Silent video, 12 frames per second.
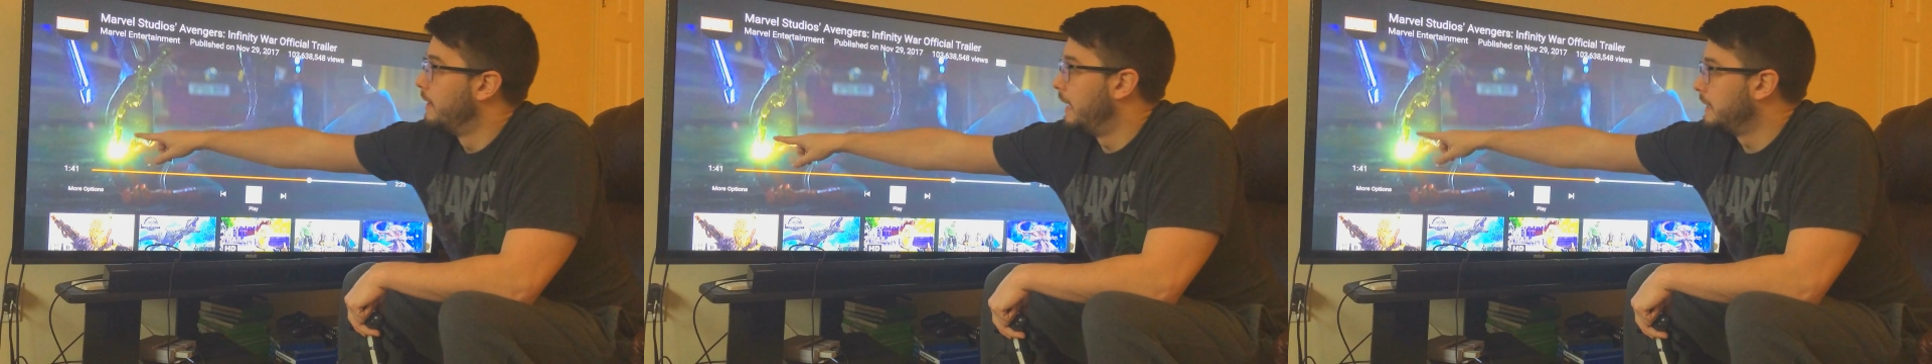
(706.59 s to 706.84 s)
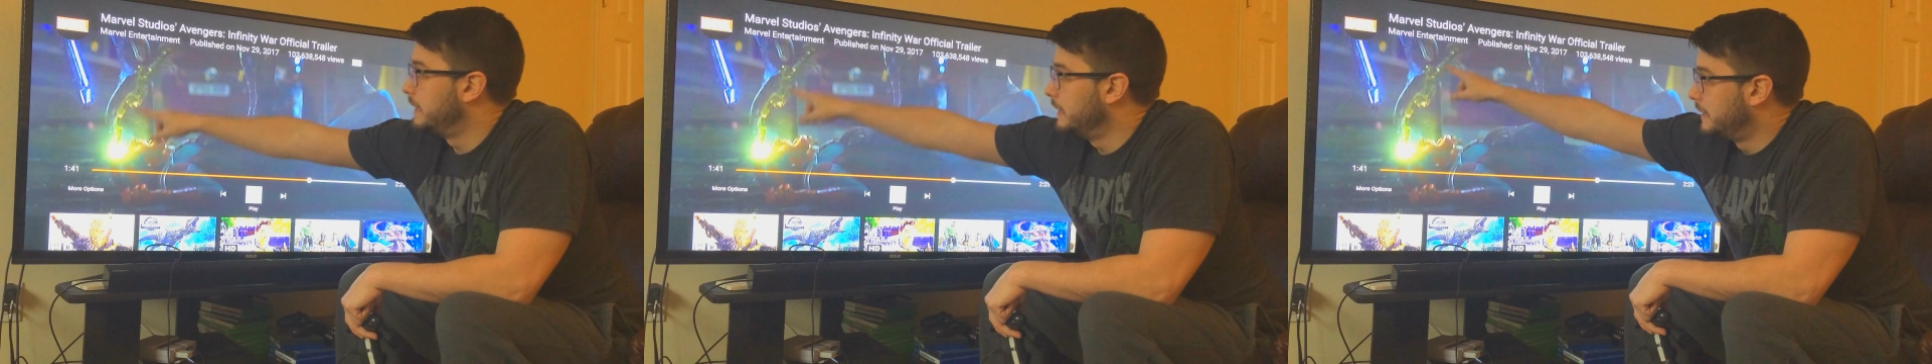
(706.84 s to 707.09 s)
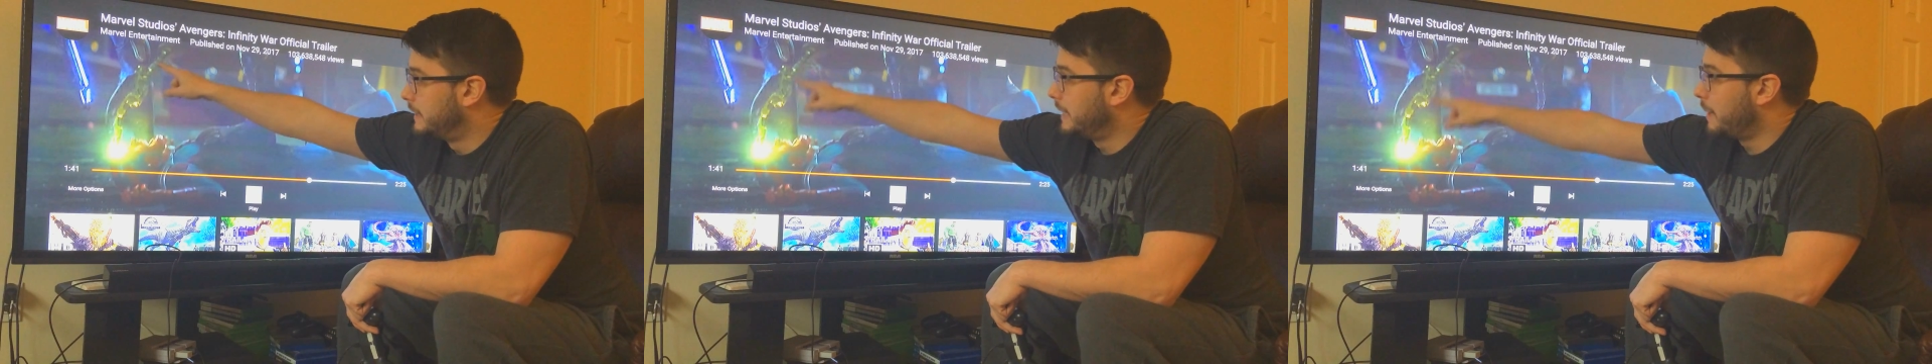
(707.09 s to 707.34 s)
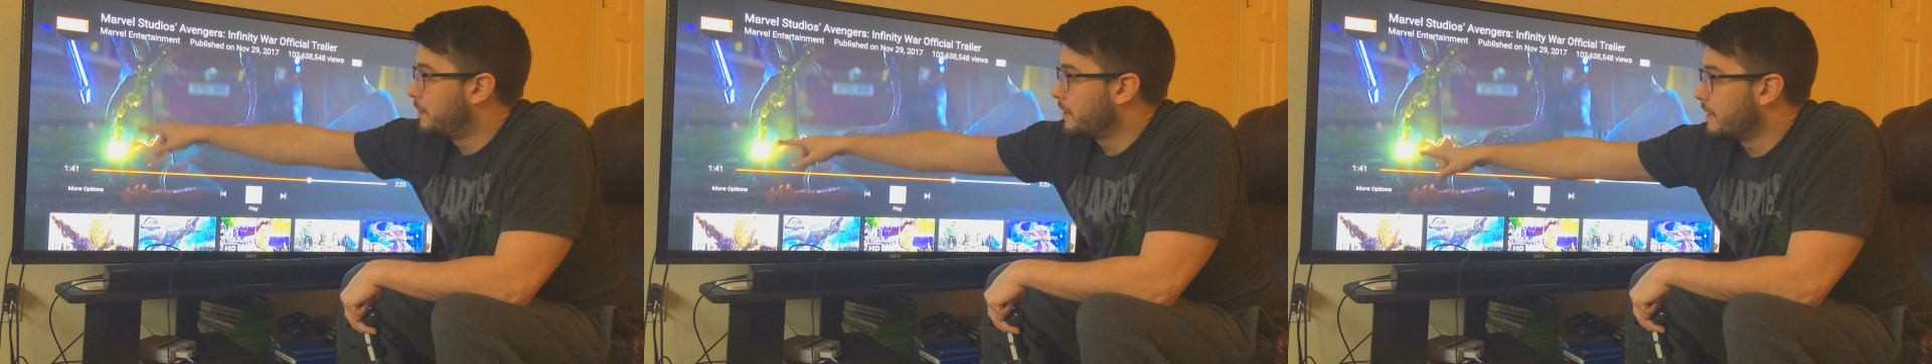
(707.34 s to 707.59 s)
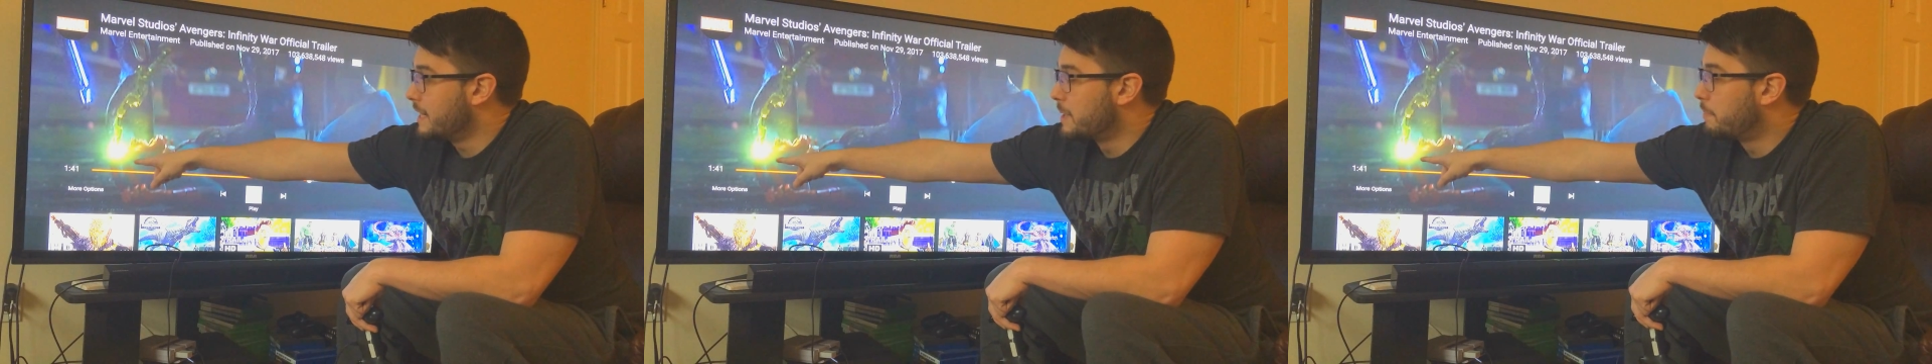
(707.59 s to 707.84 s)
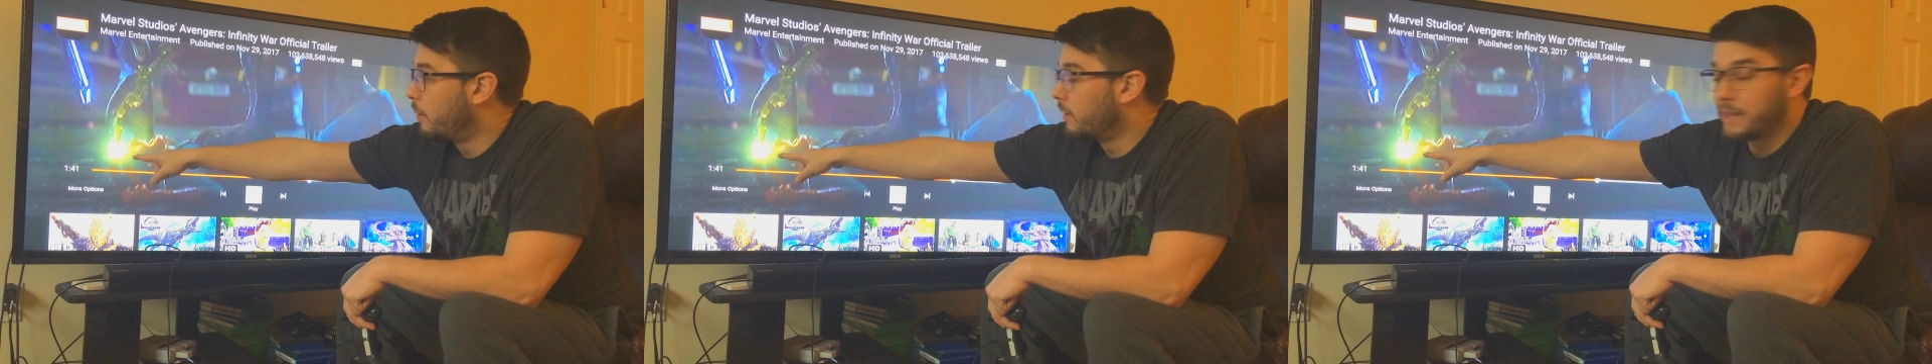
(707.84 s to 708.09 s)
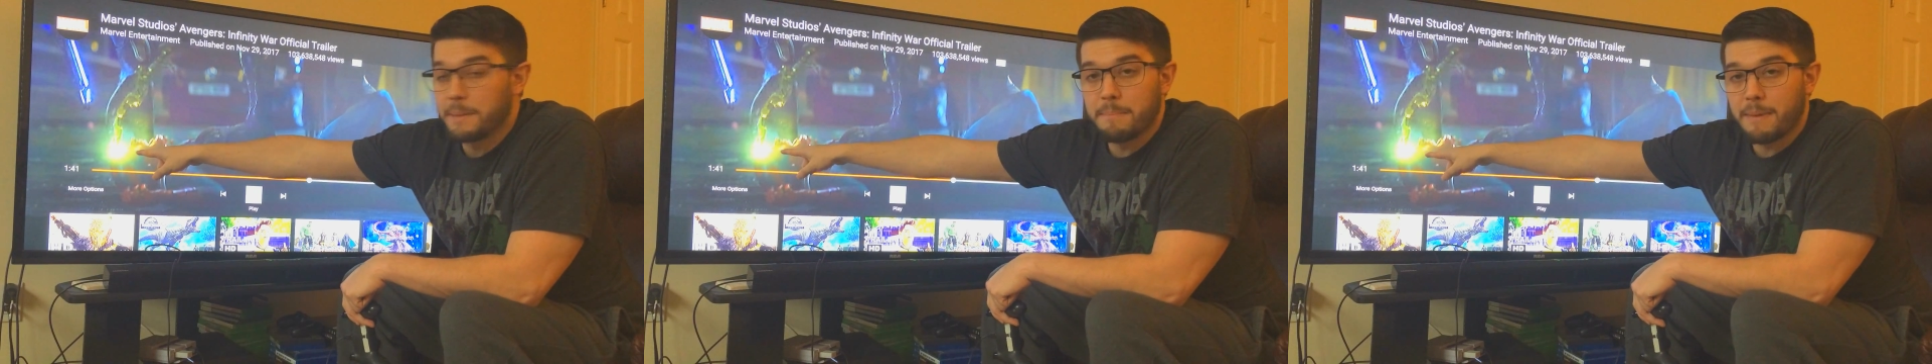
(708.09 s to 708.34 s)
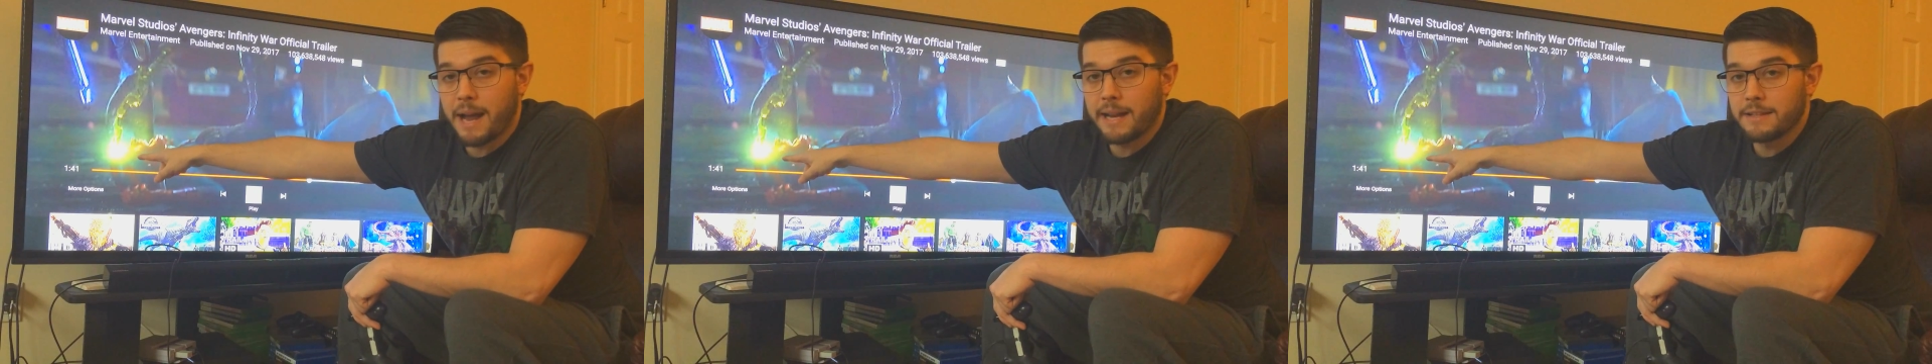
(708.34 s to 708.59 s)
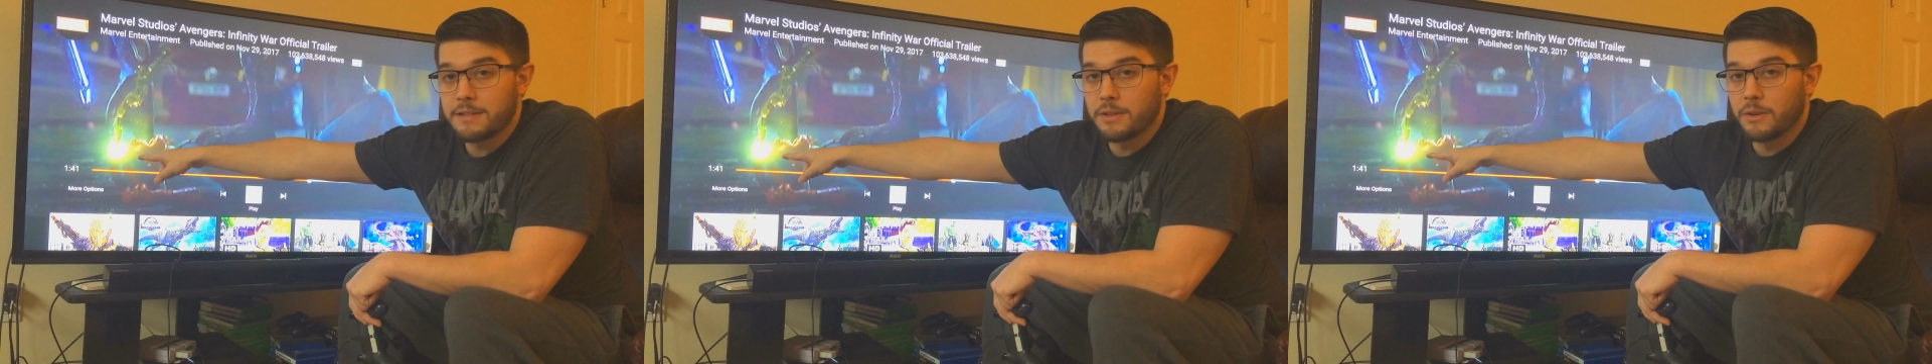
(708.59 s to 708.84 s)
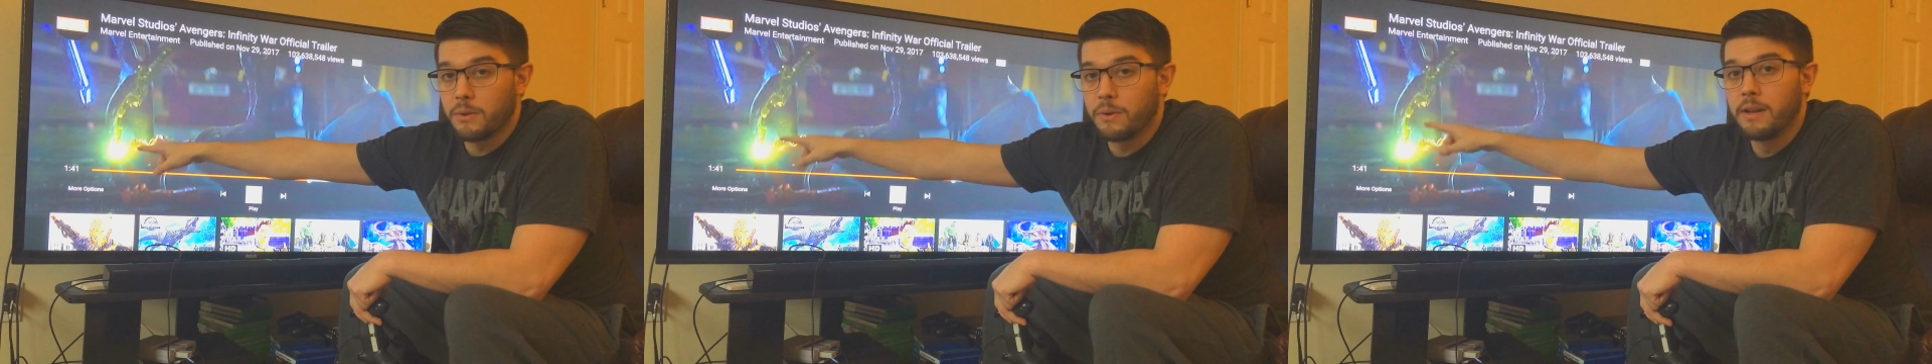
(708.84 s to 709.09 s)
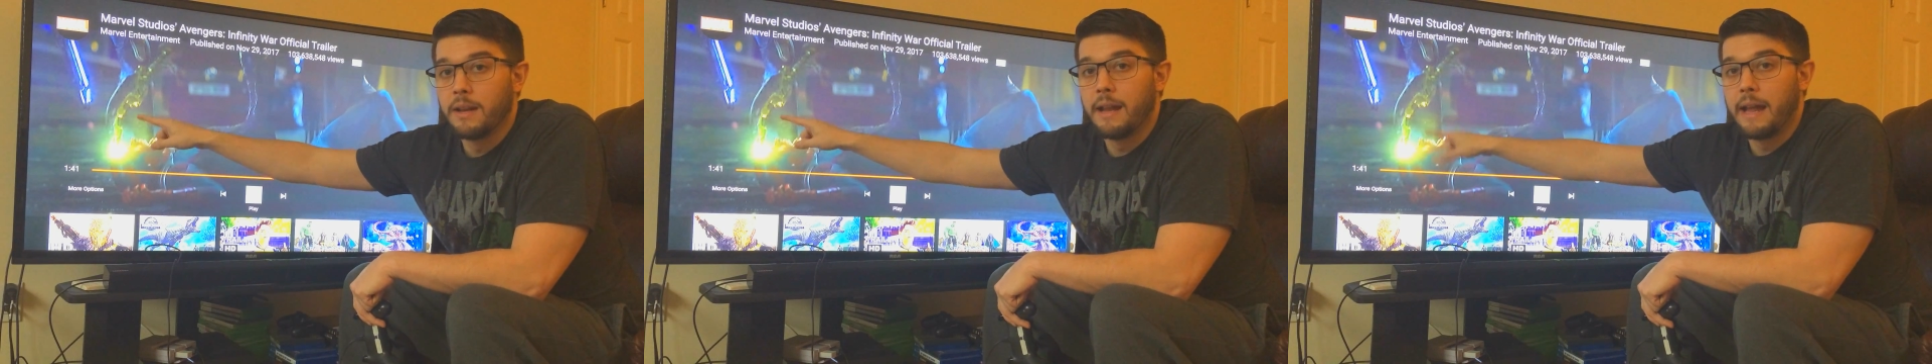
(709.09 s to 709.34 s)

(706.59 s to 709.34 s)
That's his scepter. He is pulling the Mind Stone